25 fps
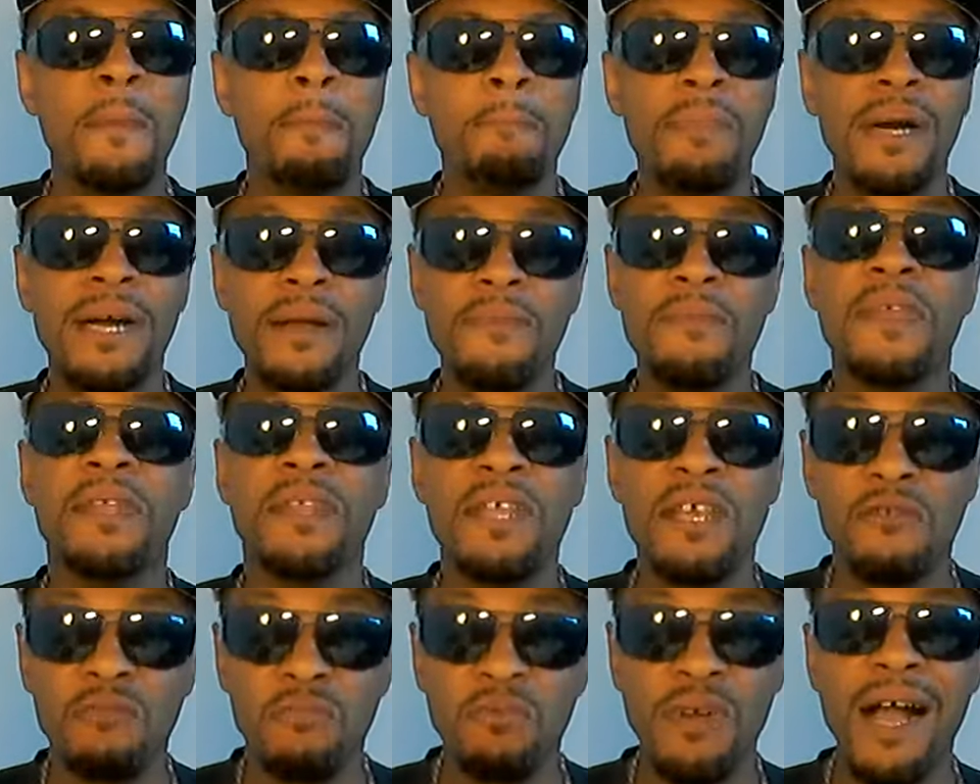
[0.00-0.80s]
But
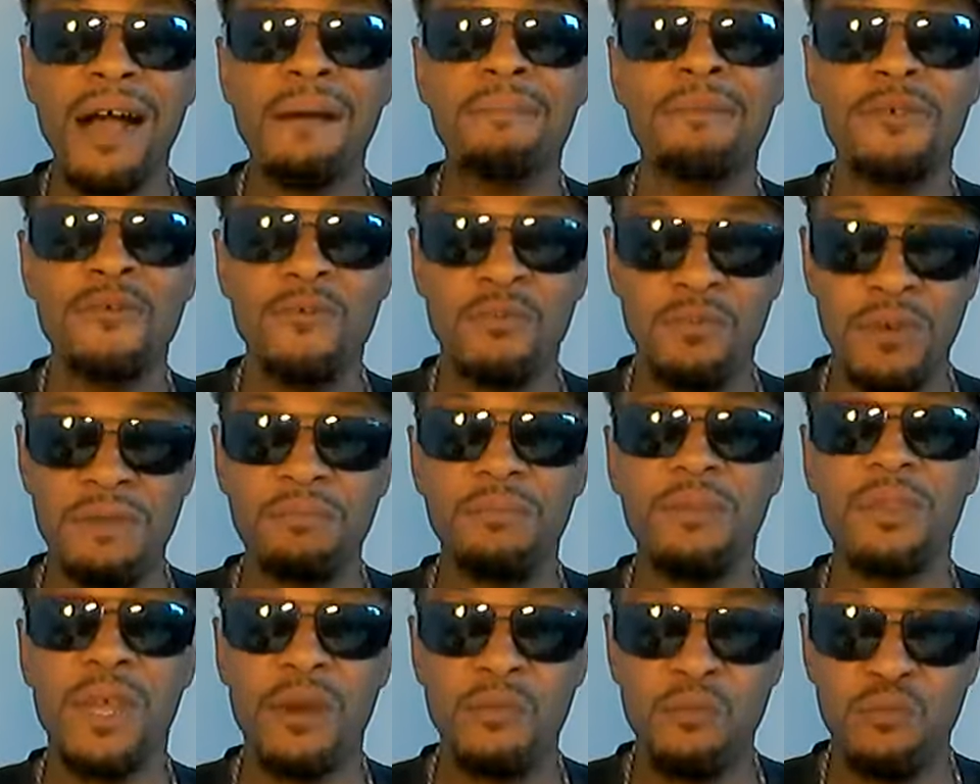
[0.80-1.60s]
there's probably
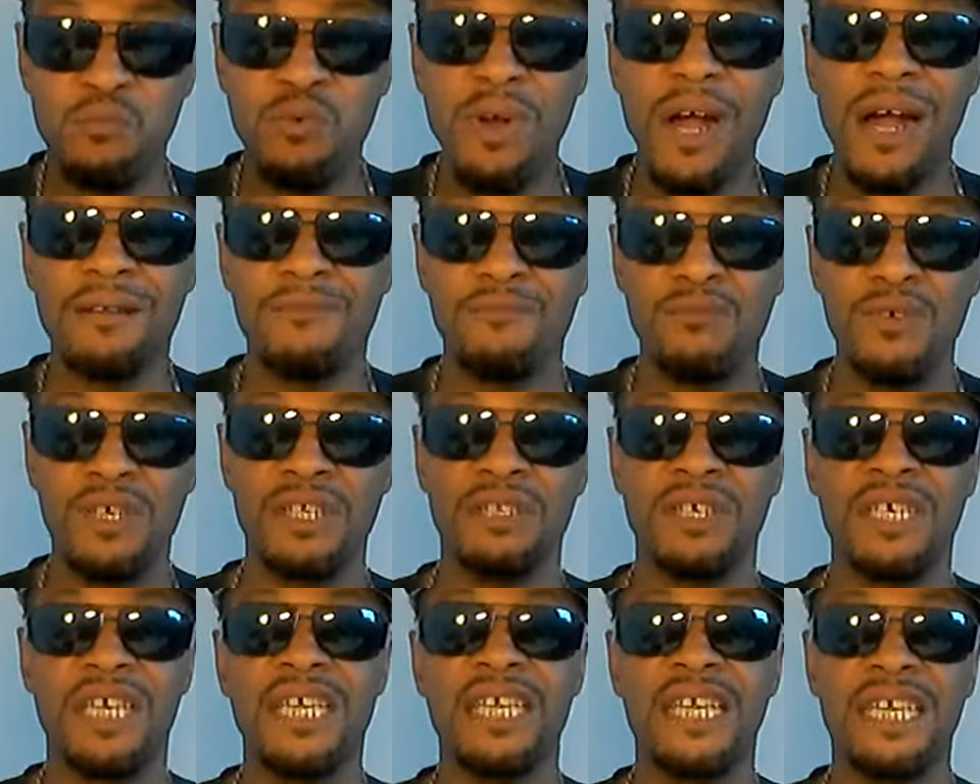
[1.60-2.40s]
people that probably
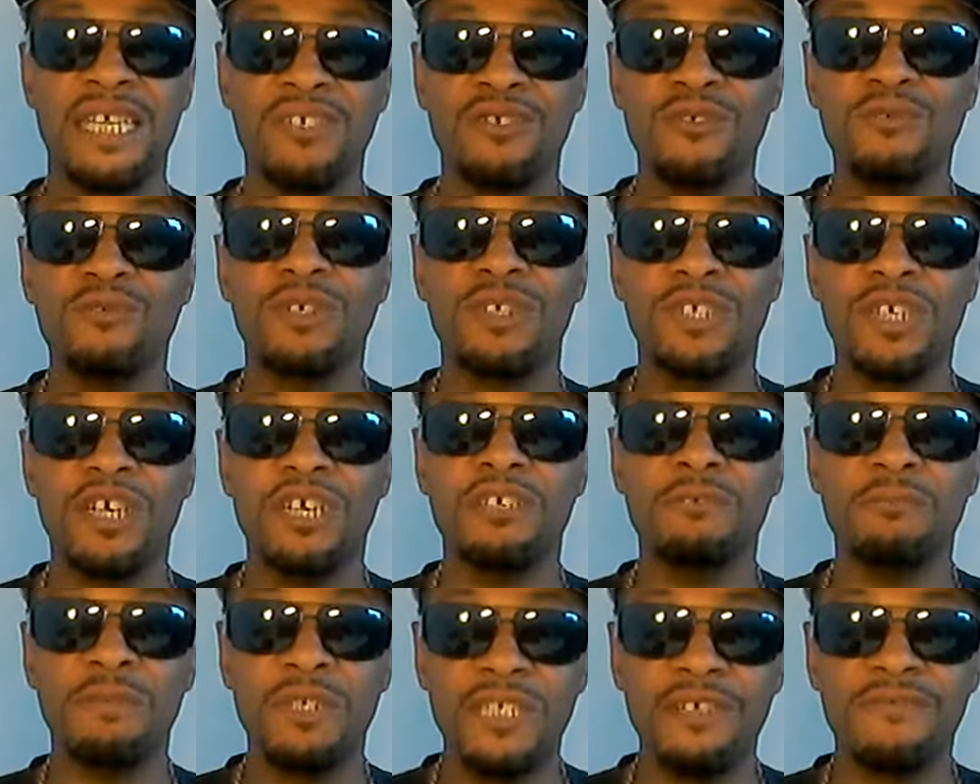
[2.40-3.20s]
wouldn't get into a
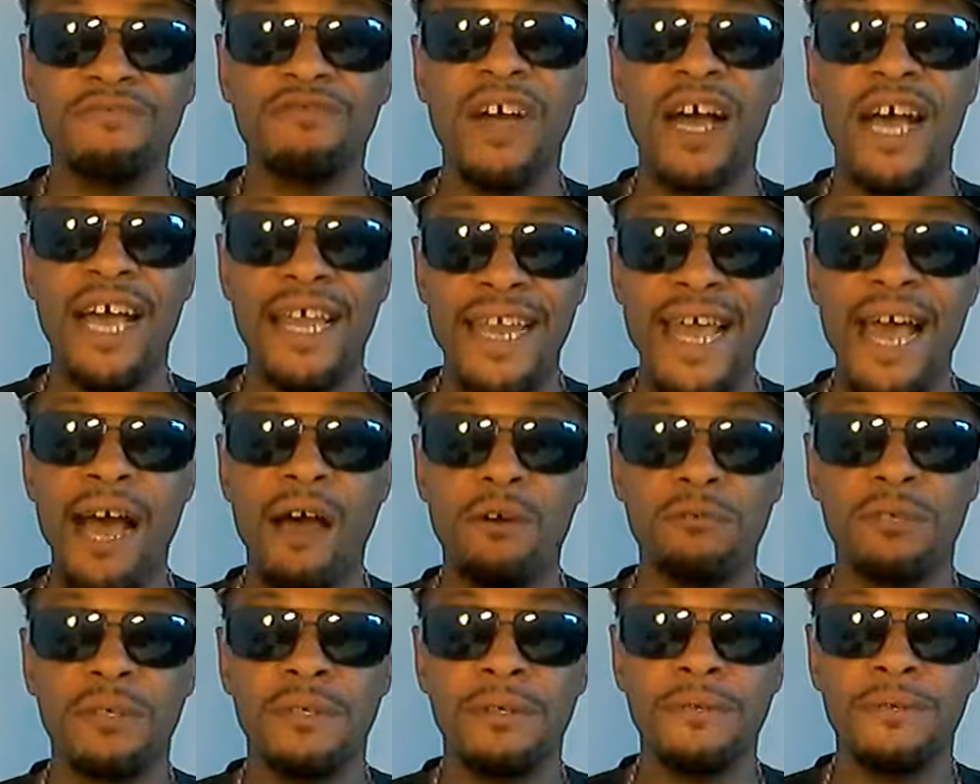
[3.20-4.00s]
tournament to find
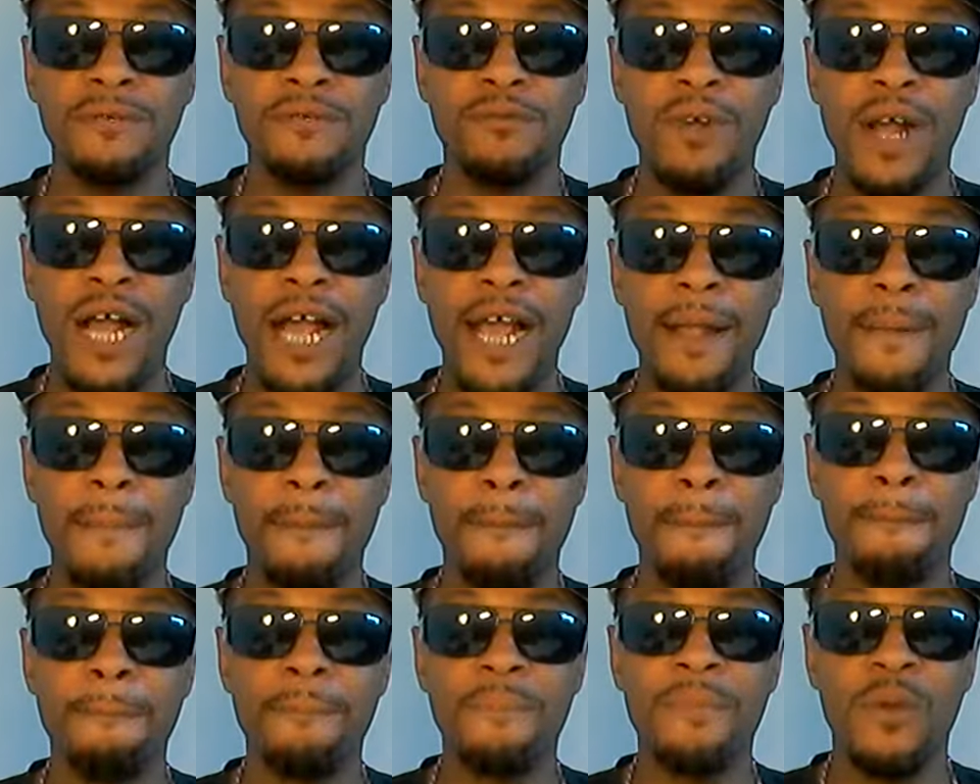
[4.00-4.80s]
out, right,
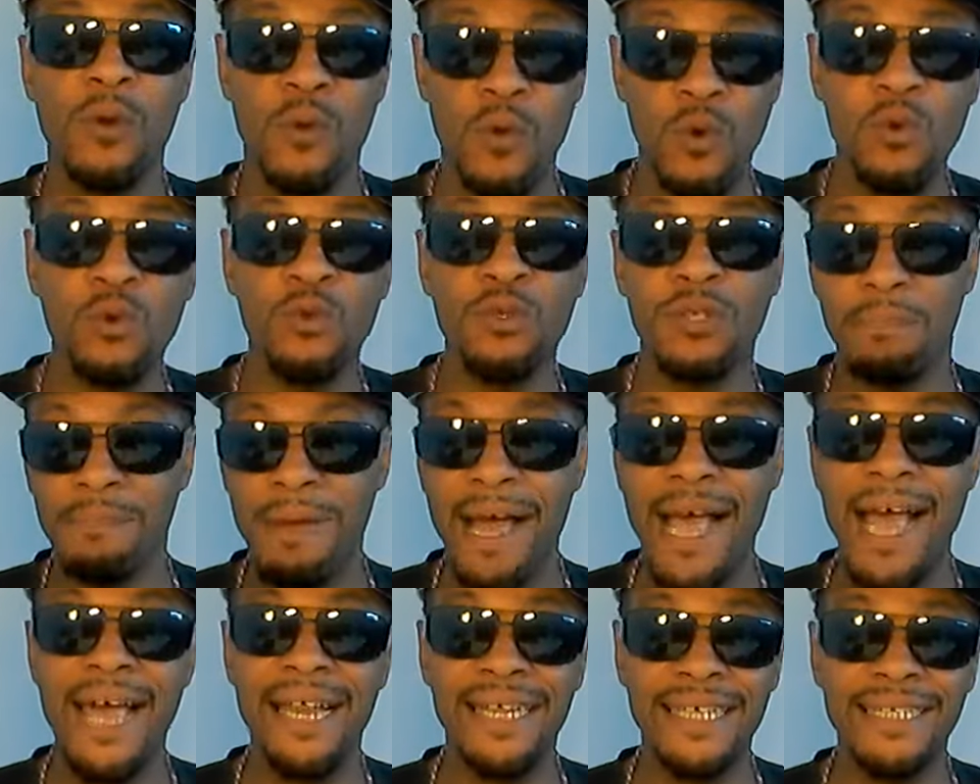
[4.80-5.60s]
who the
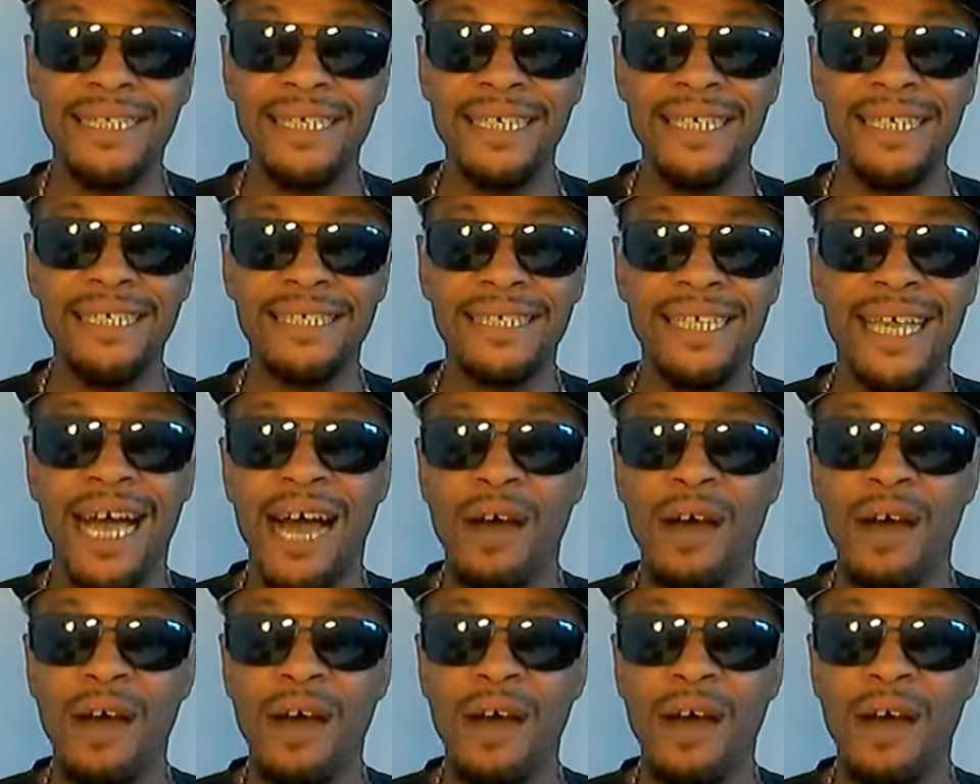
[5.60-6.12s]
baddest is.